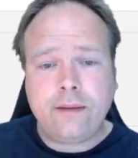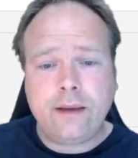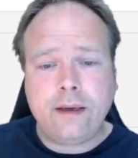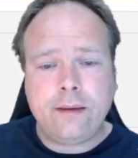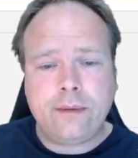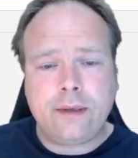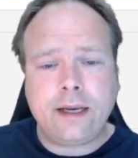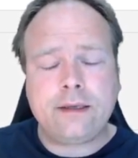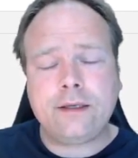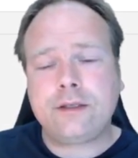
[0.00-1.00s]
There
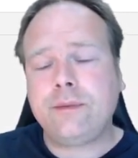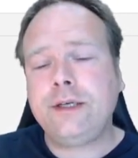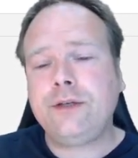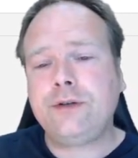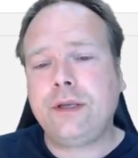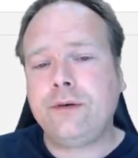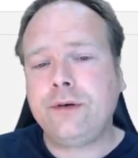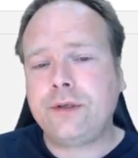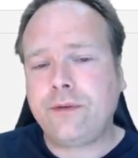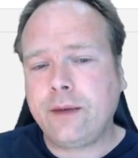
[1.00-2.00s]
are just some issues that you
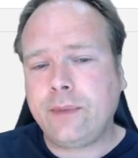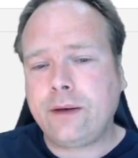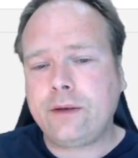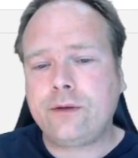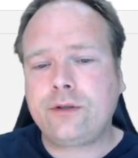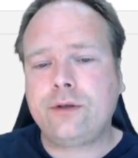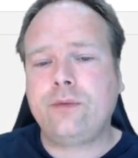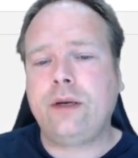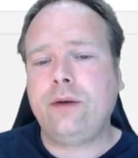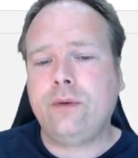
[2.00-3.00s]
need to think about also
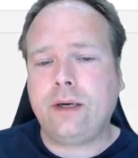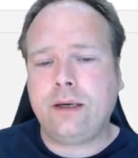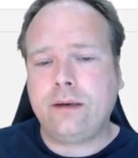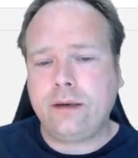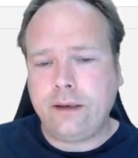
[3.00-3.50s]
when you are